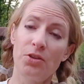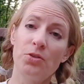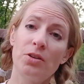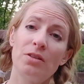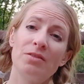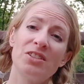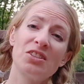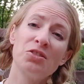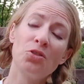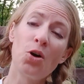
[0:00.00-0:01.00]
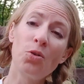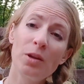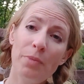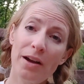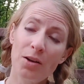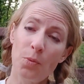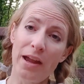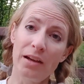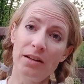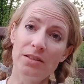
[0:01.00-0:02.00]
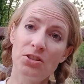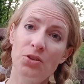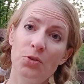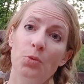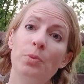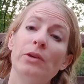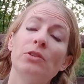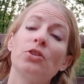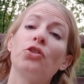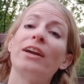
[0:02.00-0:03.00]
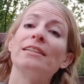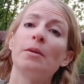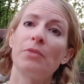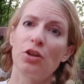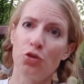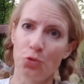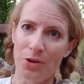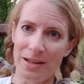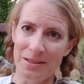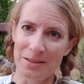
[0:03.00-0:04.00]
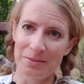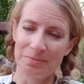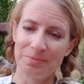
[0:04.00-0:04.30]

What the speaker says: that you can slowly peck away at it to be able to create something great.